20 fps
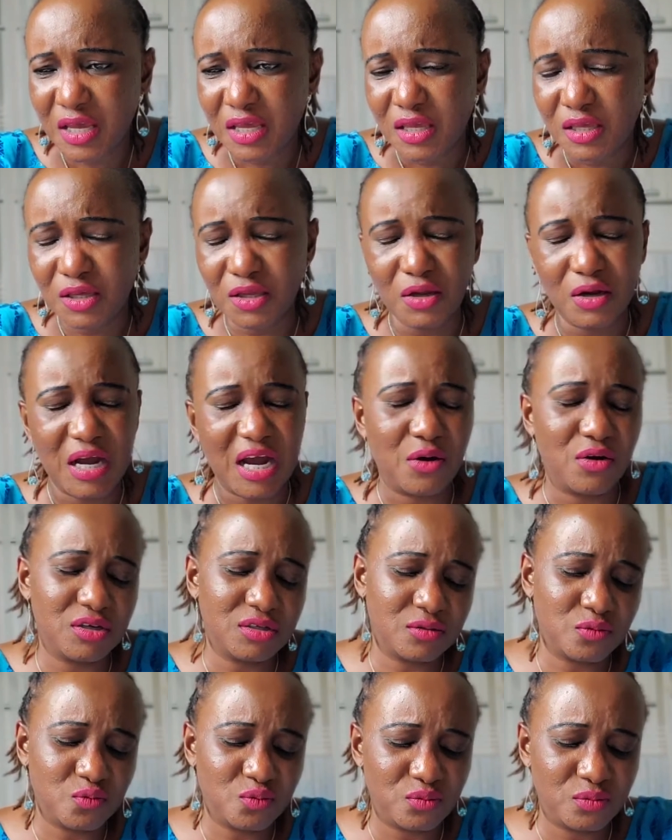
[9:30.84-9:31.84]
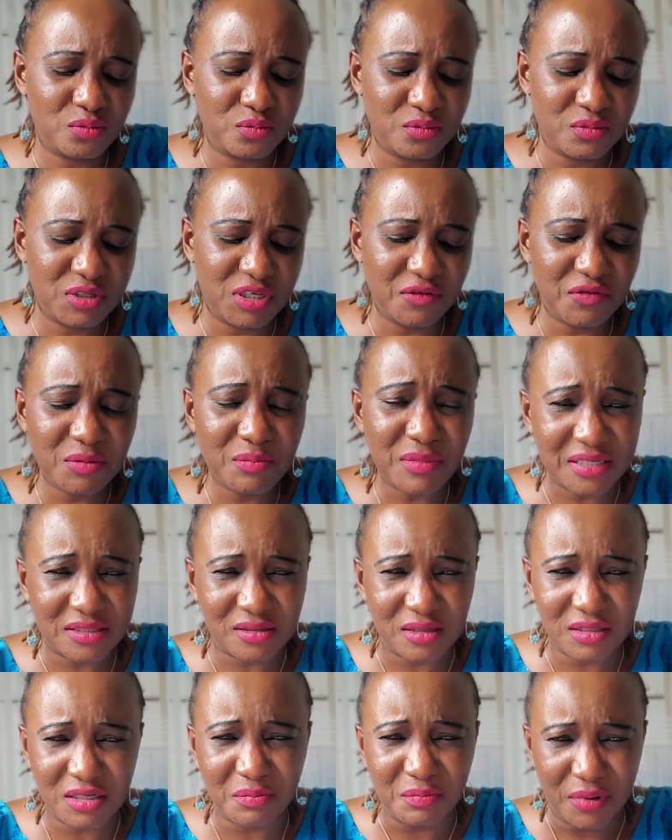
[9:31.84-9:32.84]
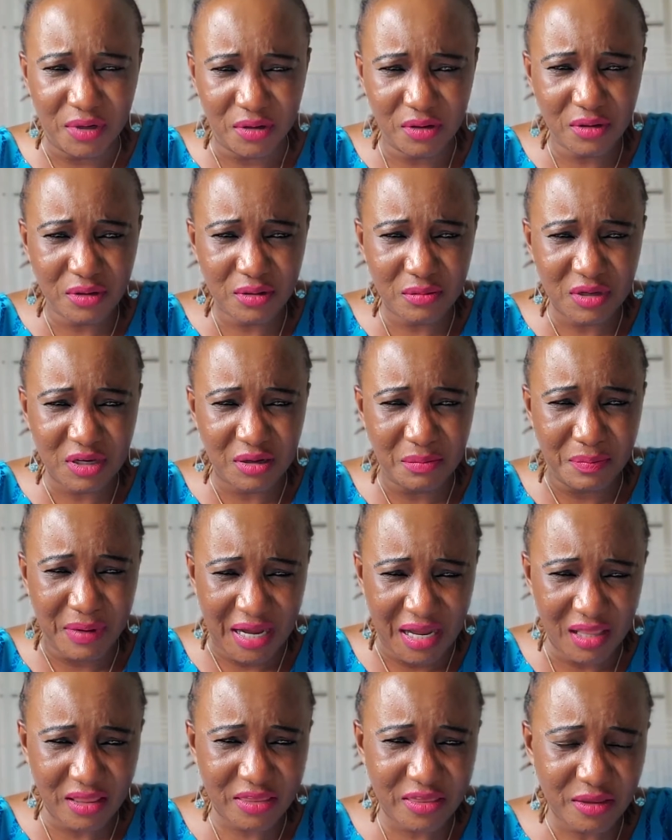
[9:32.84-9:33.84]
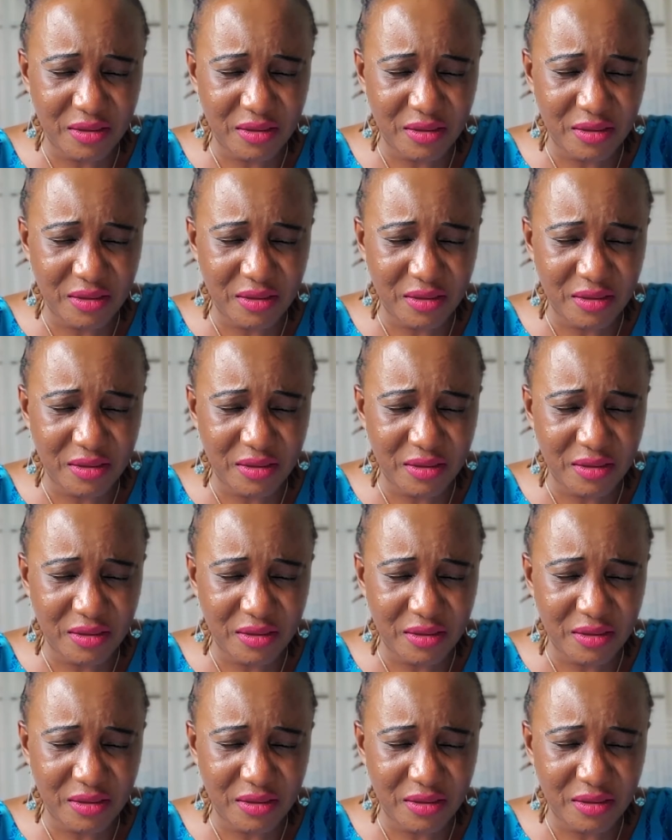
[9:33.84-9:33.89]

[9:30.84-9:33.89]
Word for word: You know, I was giving my son a a bath,